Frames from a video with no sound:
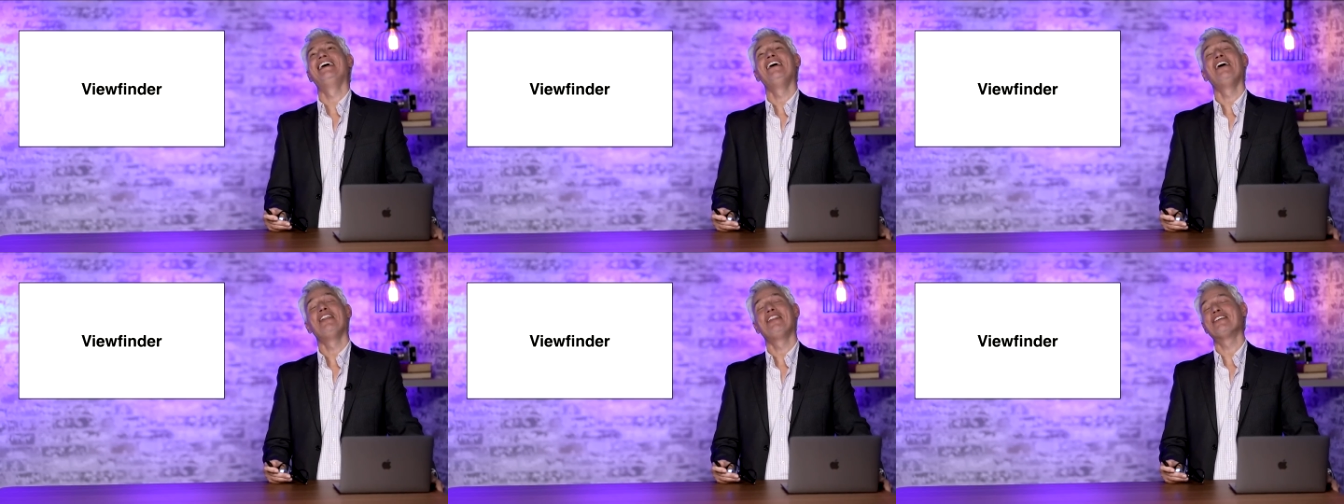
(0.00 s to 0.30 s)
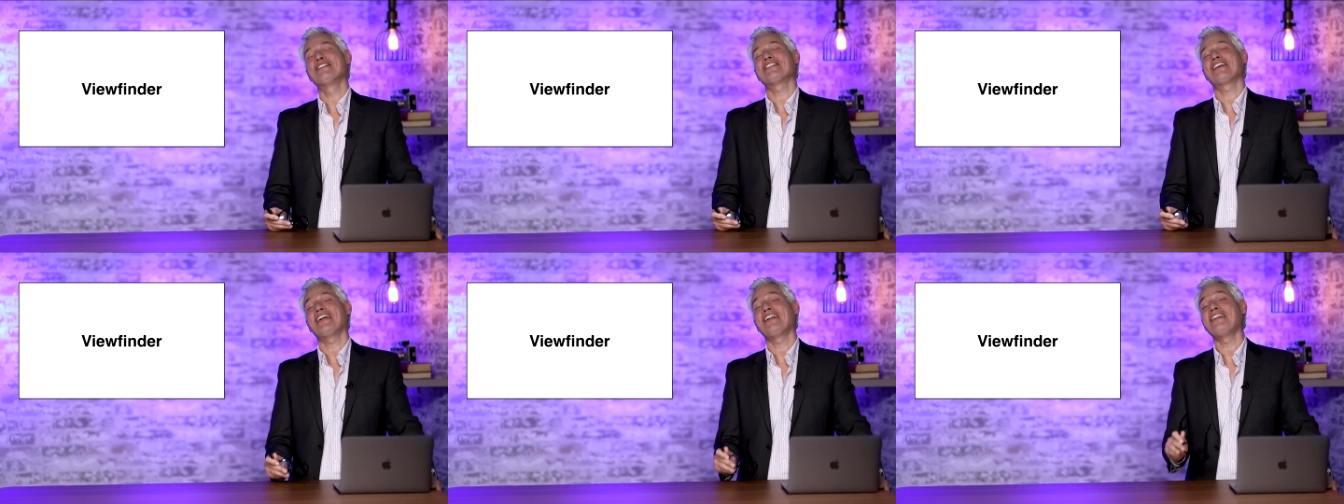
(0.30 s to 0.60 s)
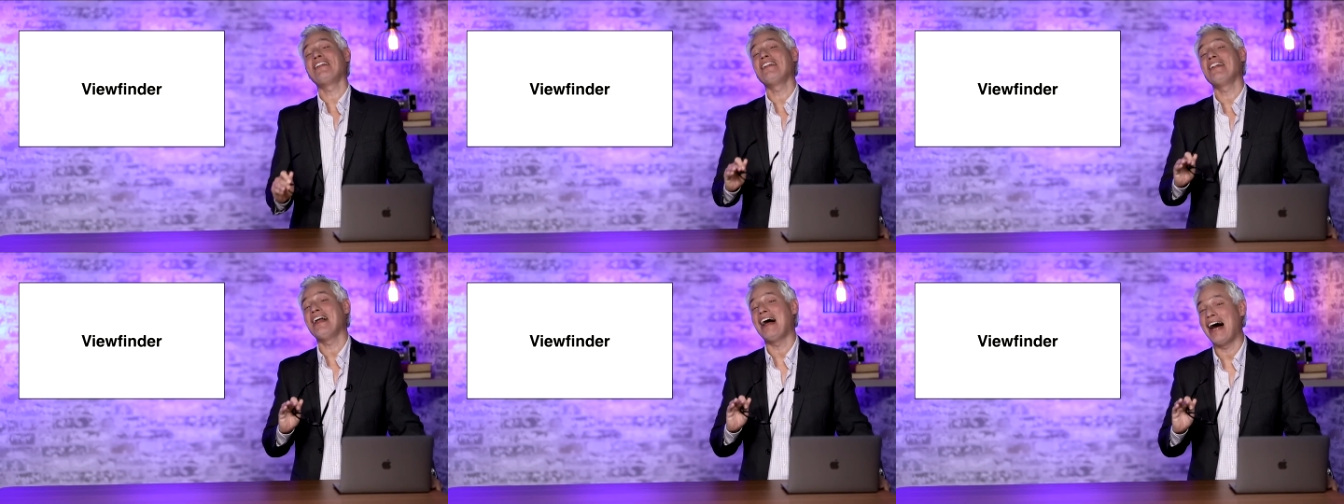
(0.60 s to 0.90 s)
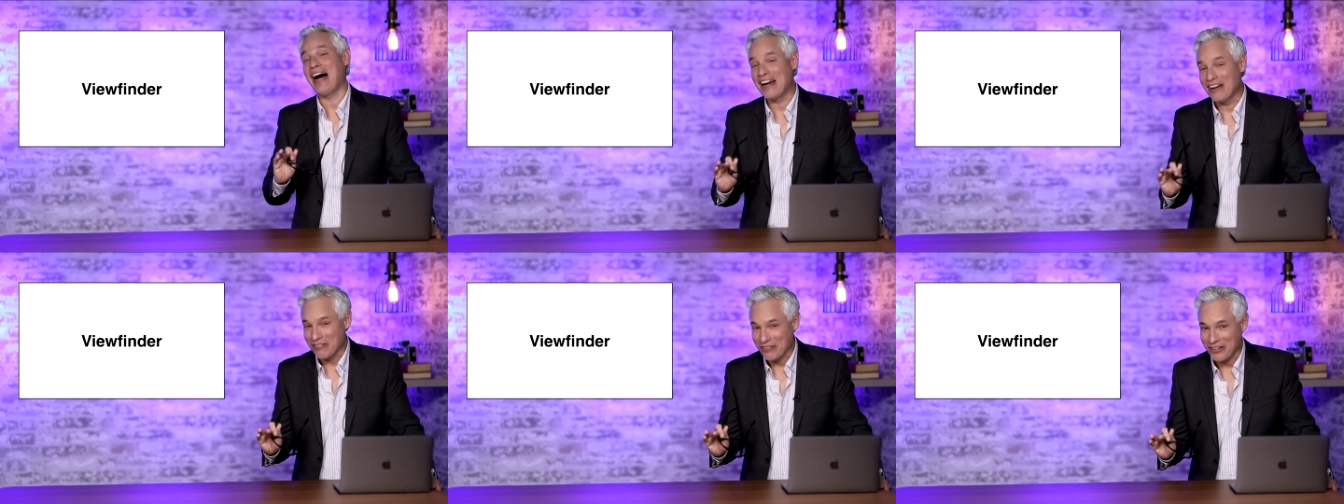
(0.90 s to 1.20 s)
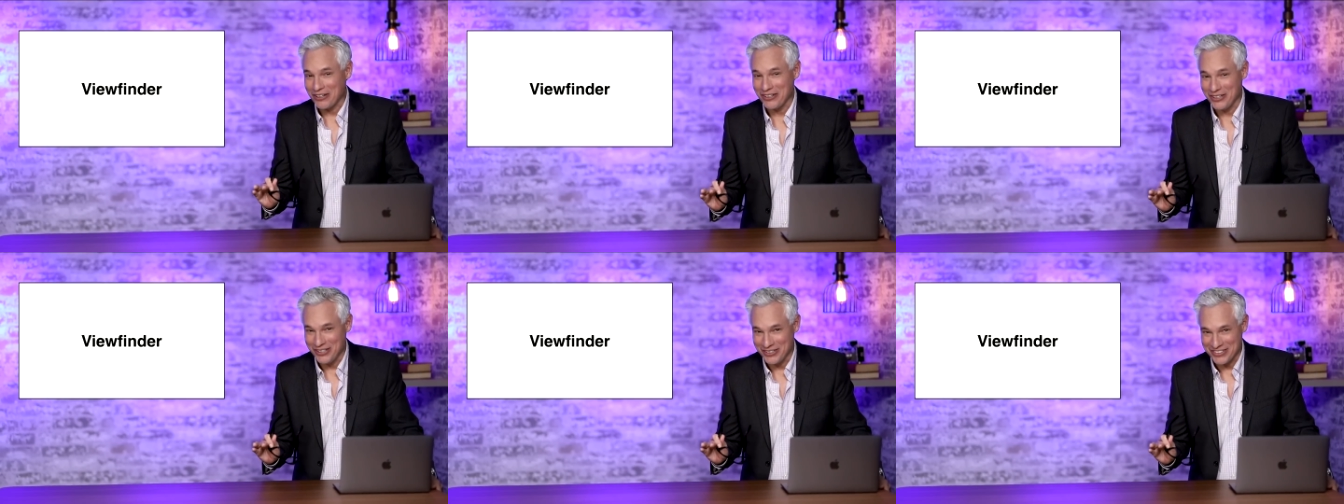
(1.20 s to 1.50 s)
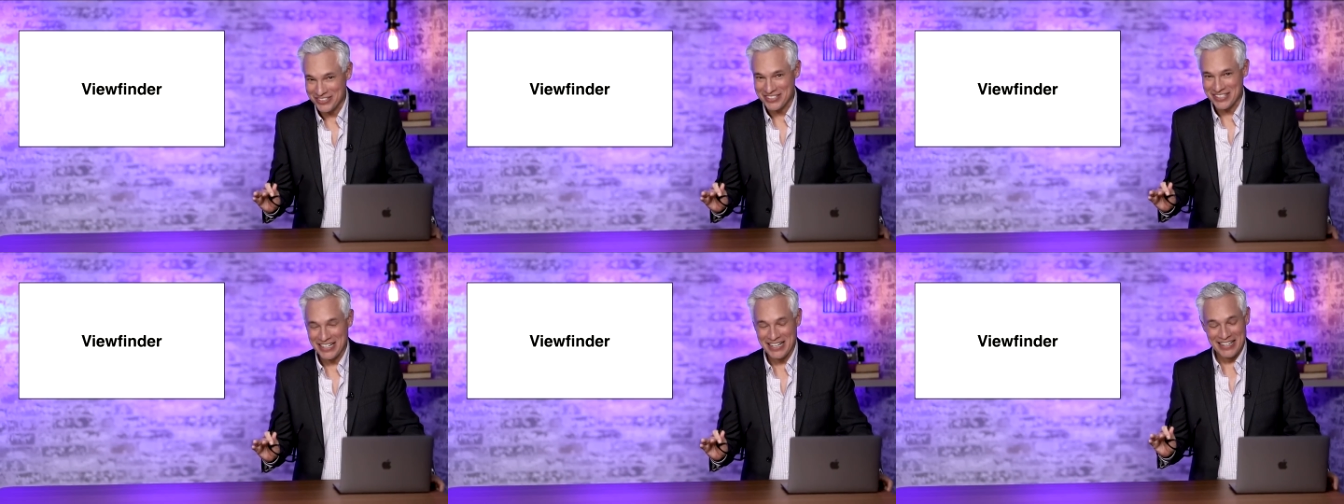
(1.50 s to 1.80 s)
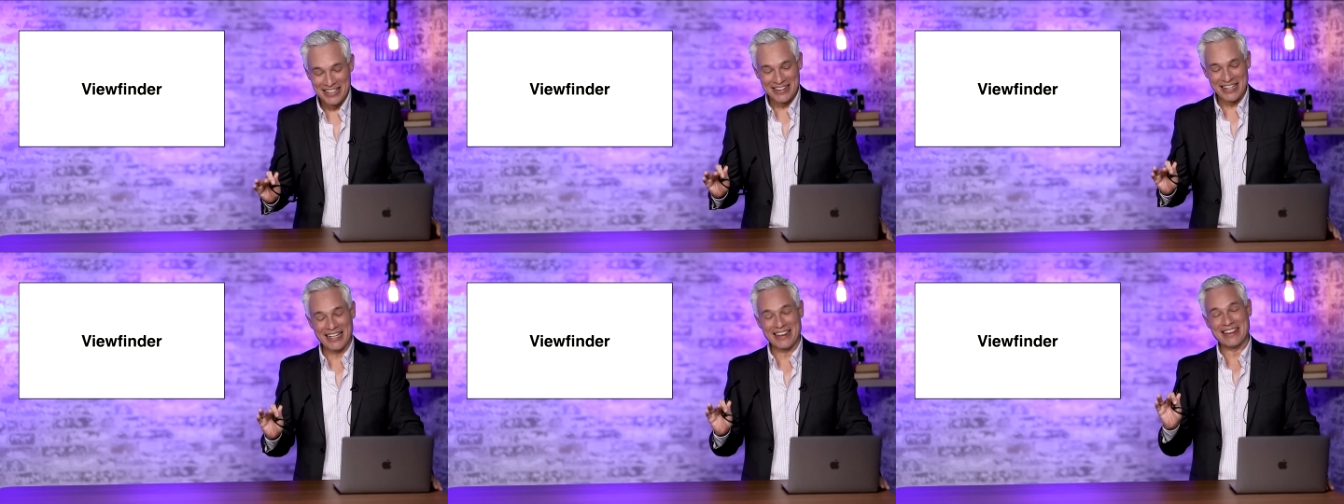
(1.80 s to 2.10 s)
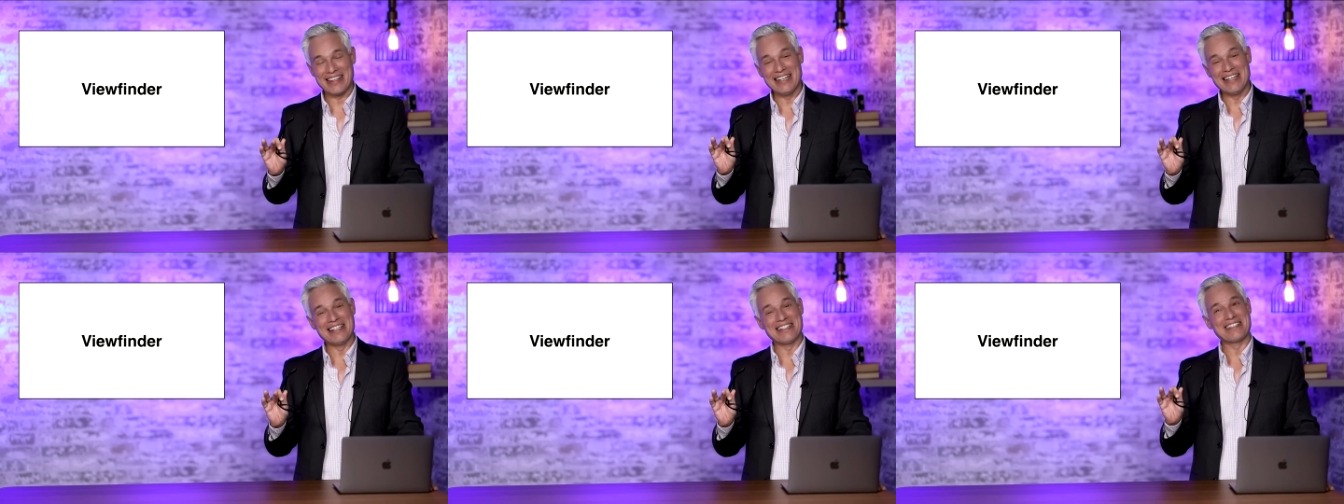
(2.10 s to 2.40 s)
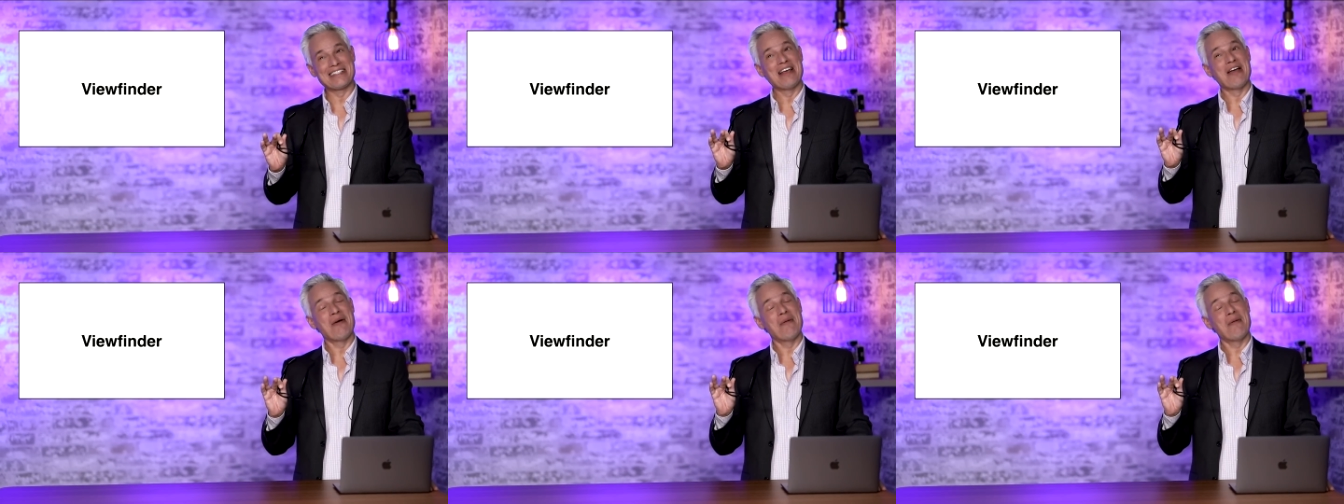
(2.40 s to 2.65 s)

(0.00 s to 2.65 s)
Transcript: there's a lot of clues that this